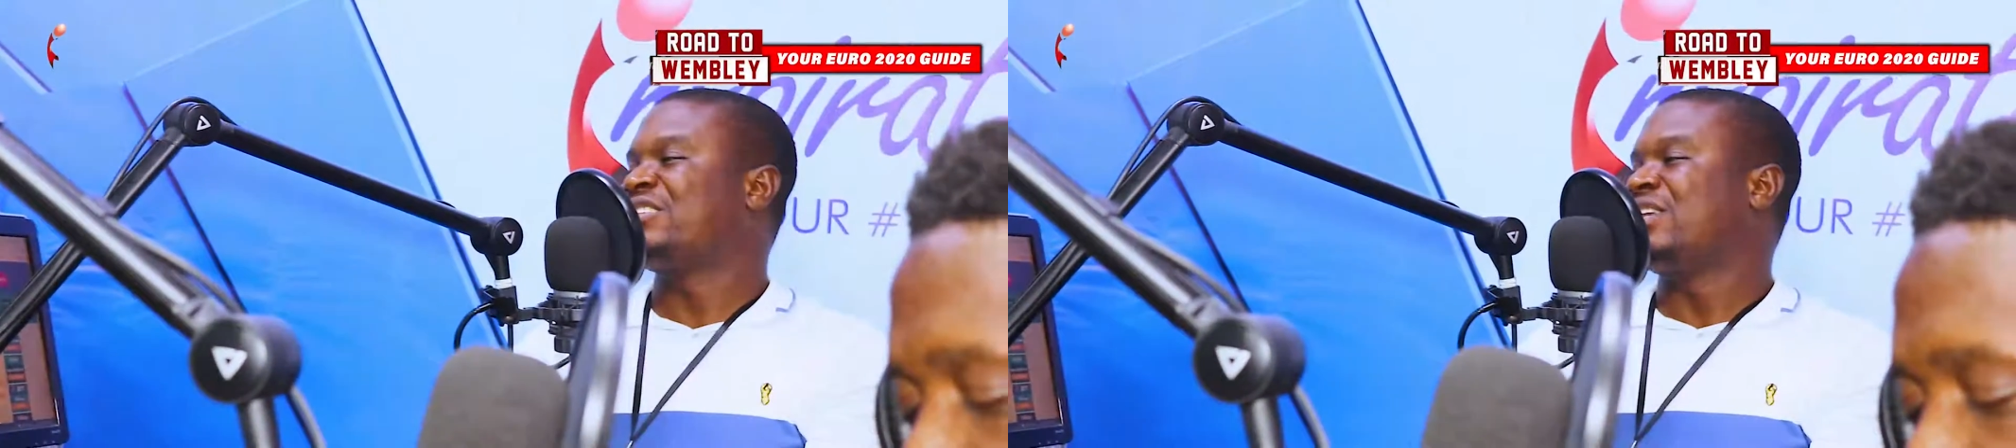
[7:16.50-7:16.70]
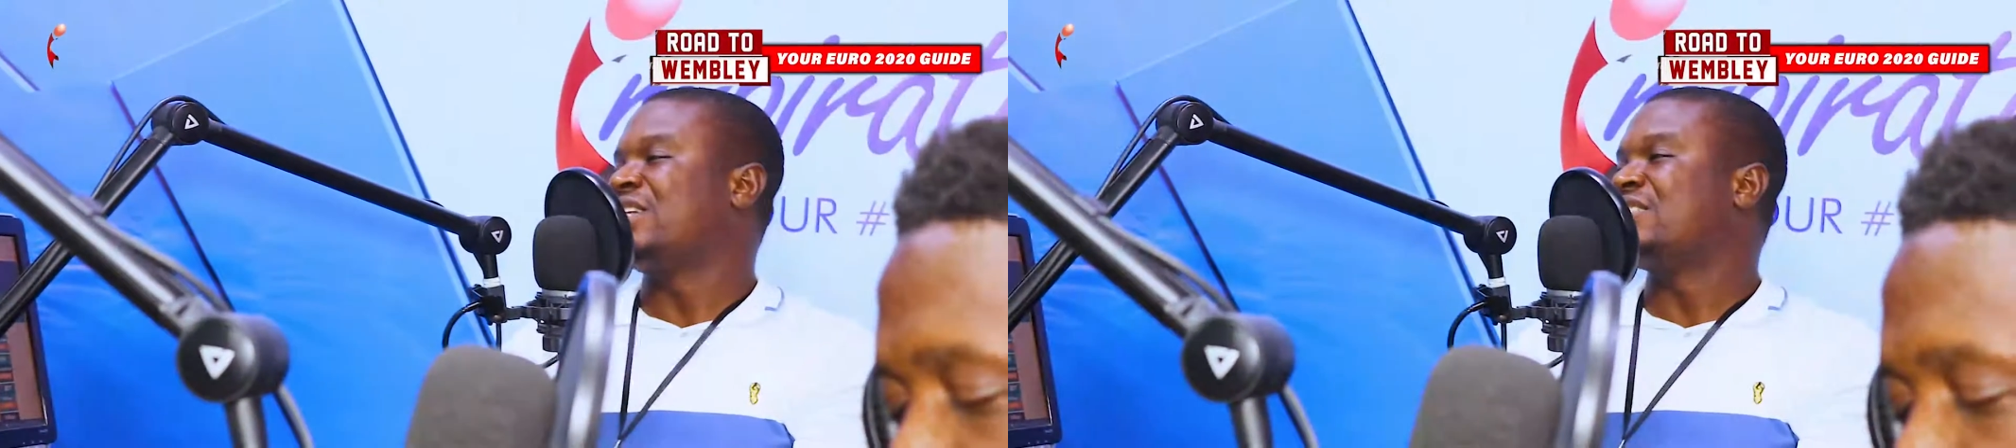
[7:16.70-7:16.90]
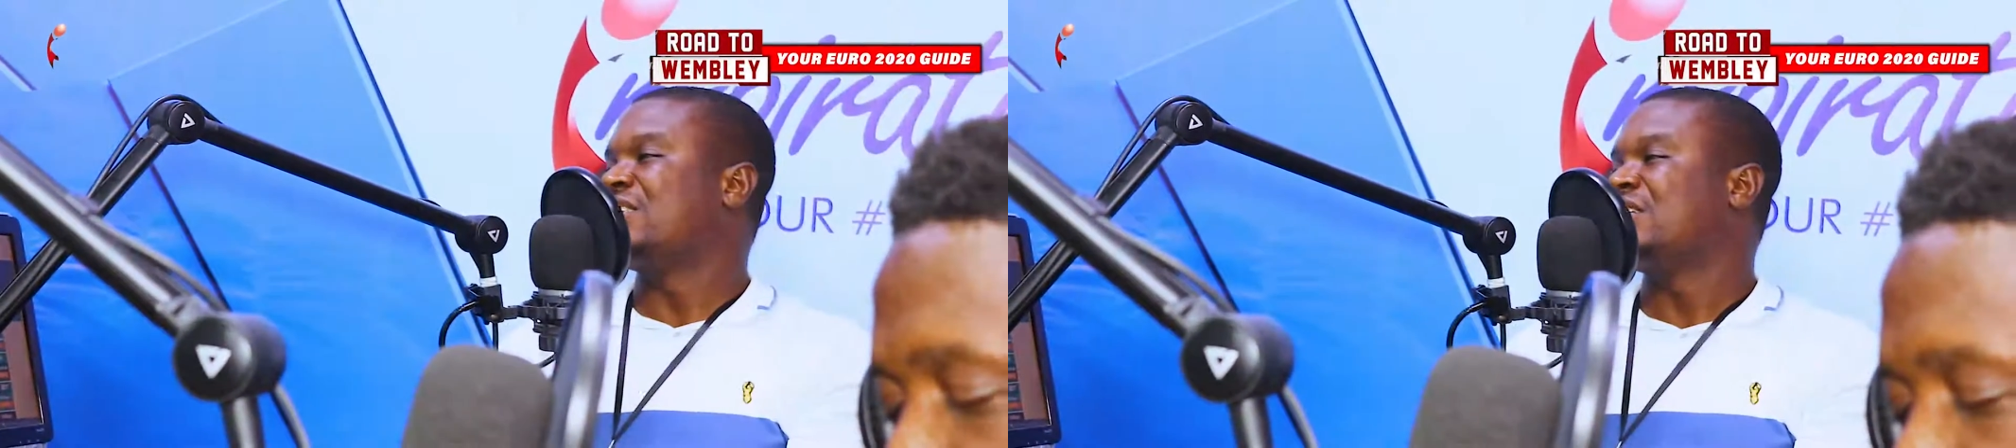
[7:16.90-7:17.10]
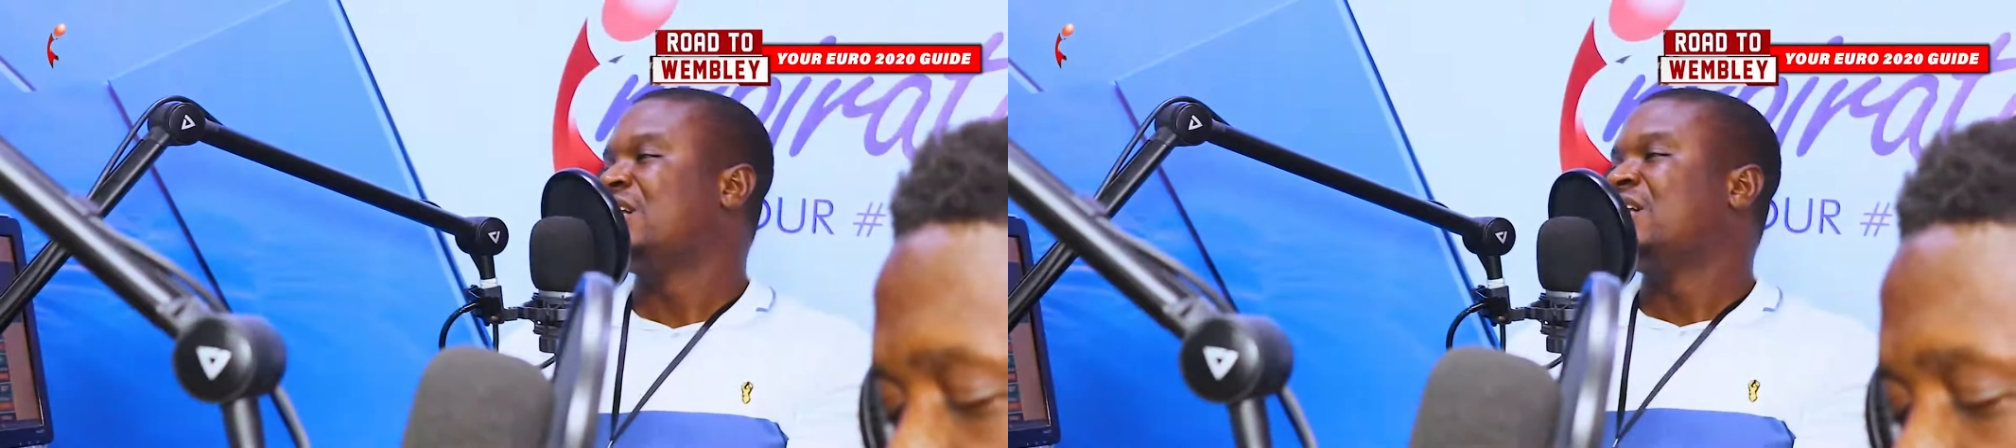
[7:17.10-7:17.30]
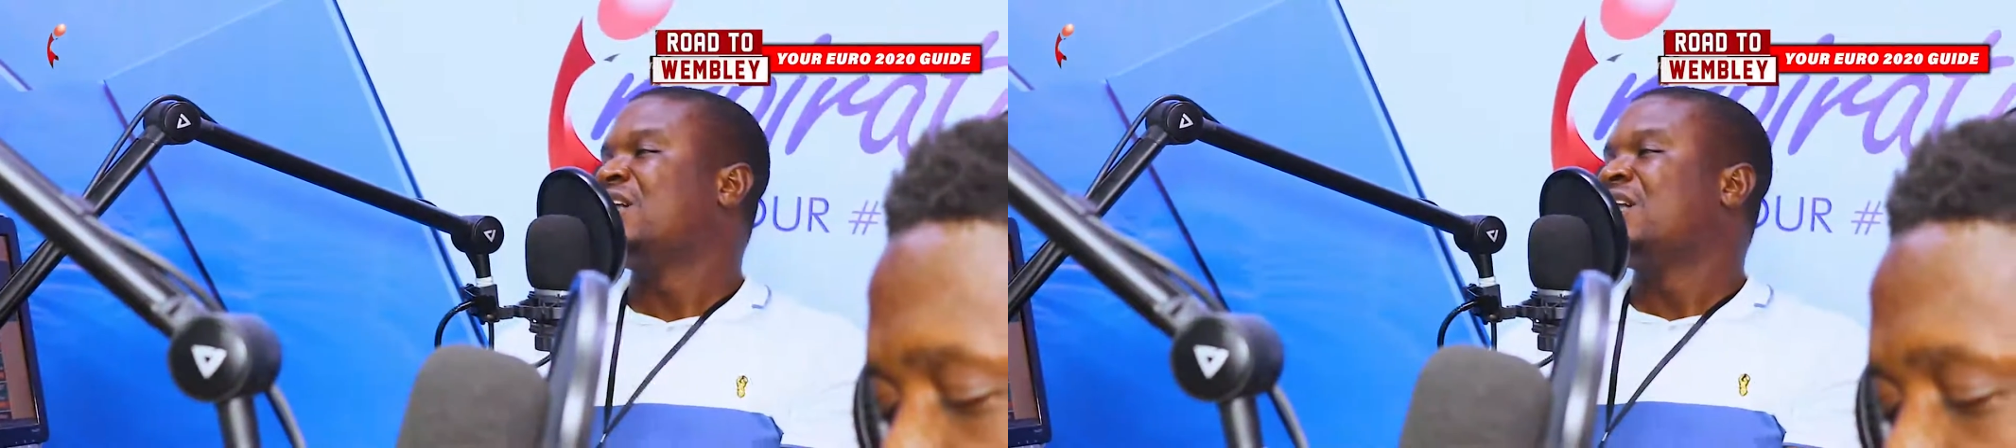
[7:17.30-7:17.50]
It will be a big
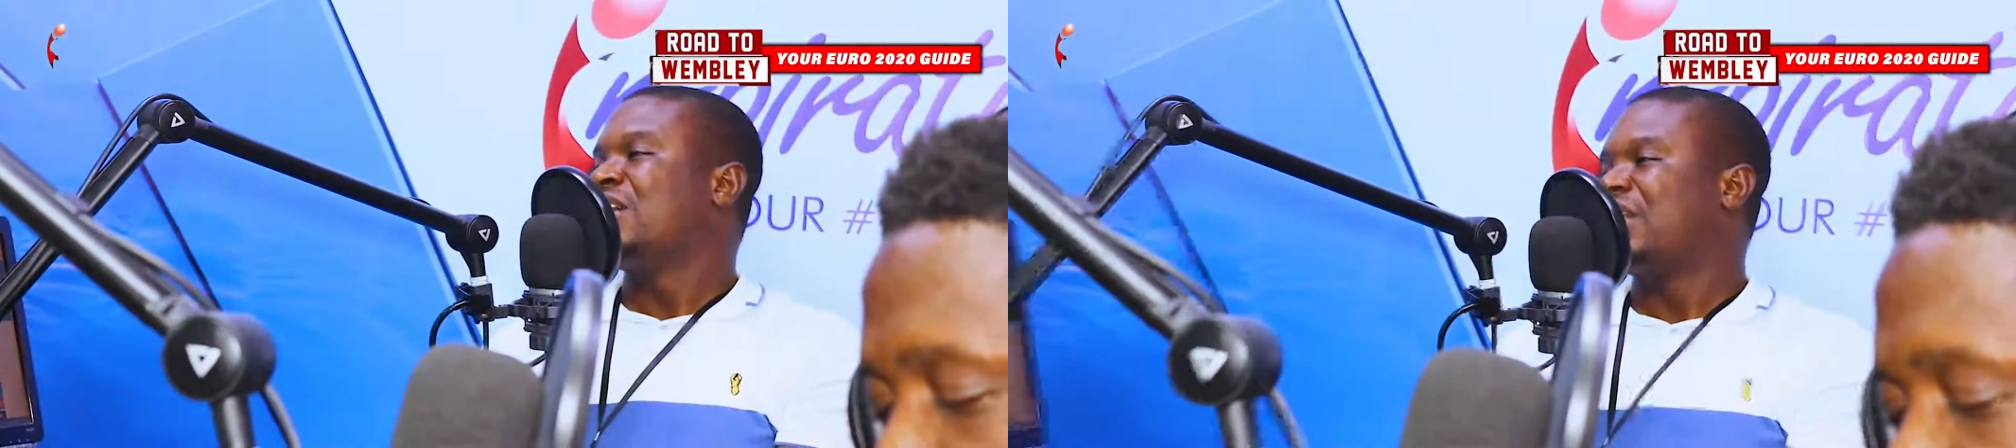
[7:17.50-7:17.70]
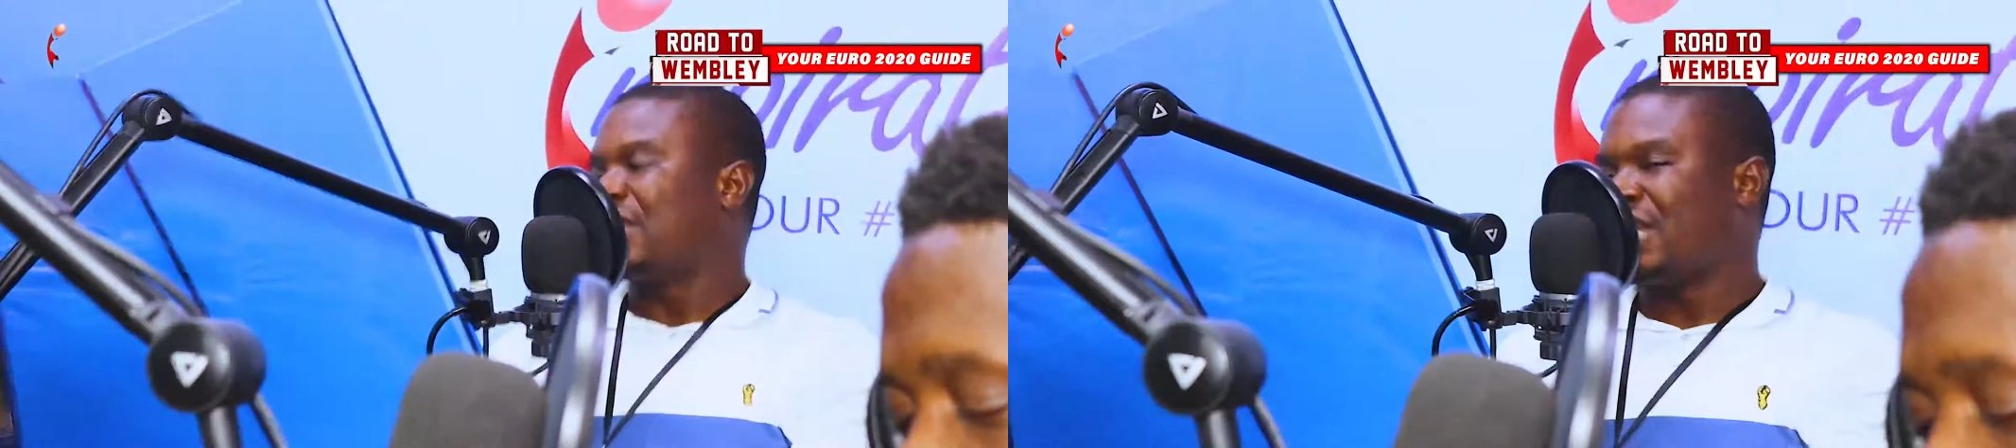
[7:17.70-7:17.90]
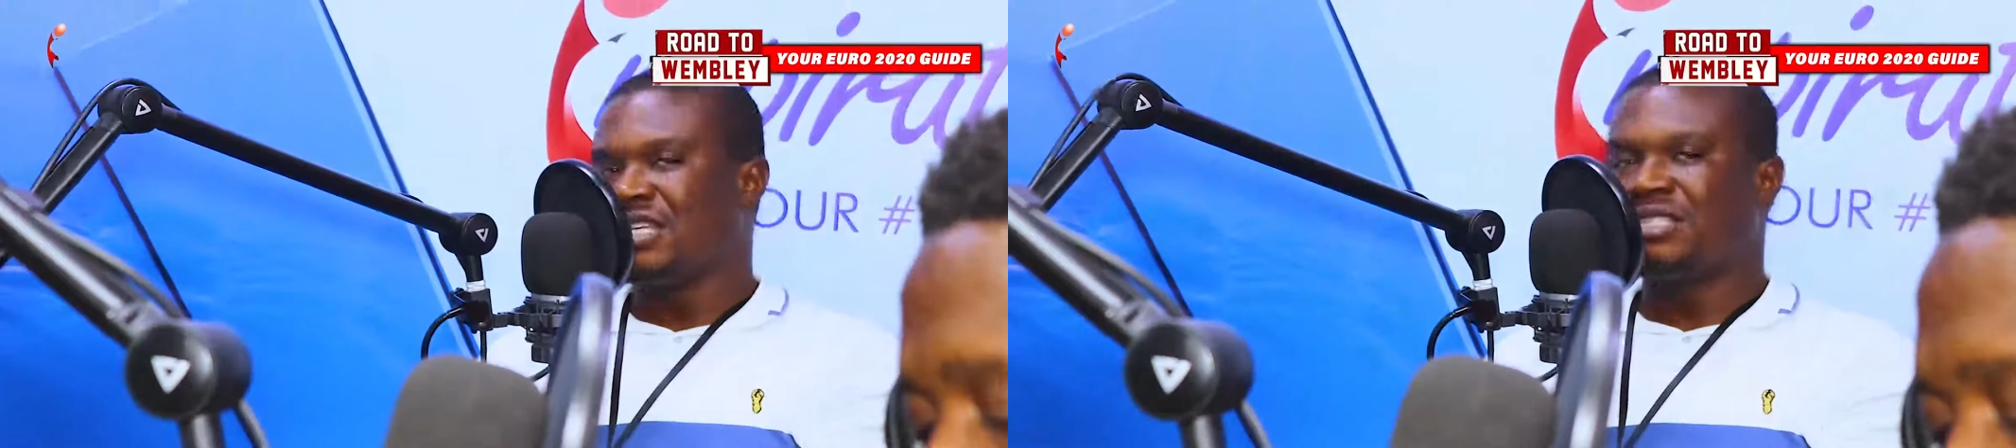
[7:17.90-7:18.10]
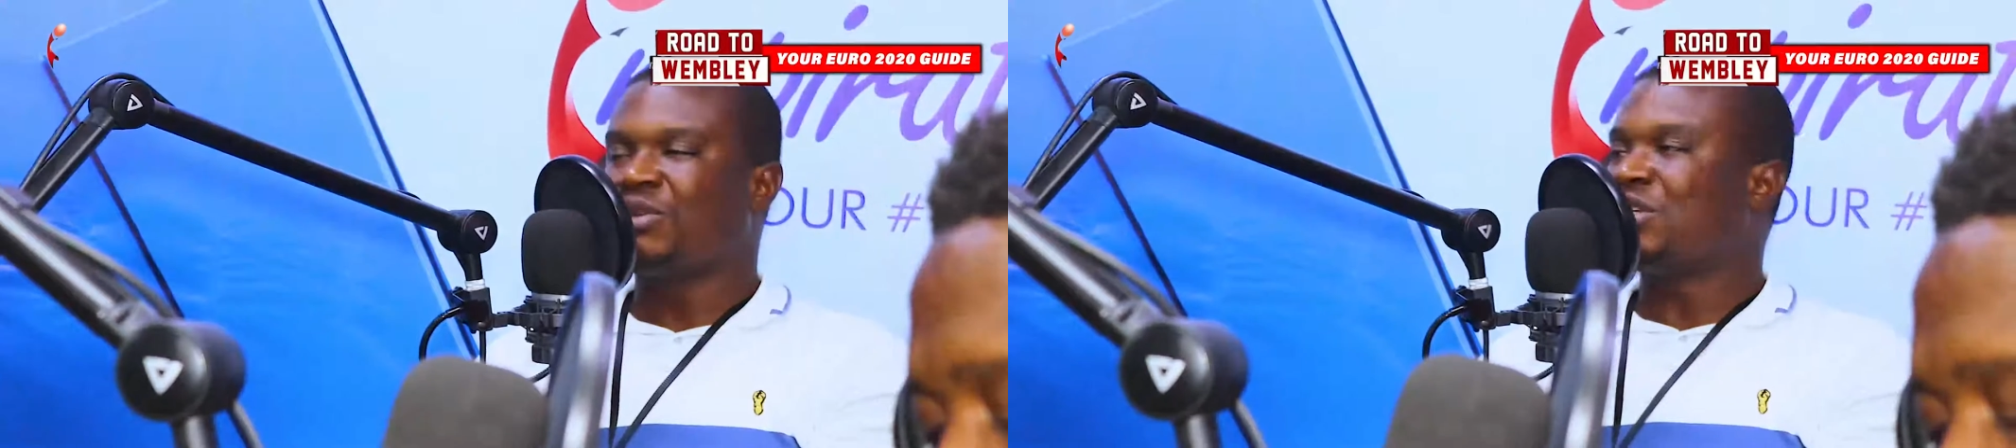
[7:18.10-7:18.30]
miss for the Danes because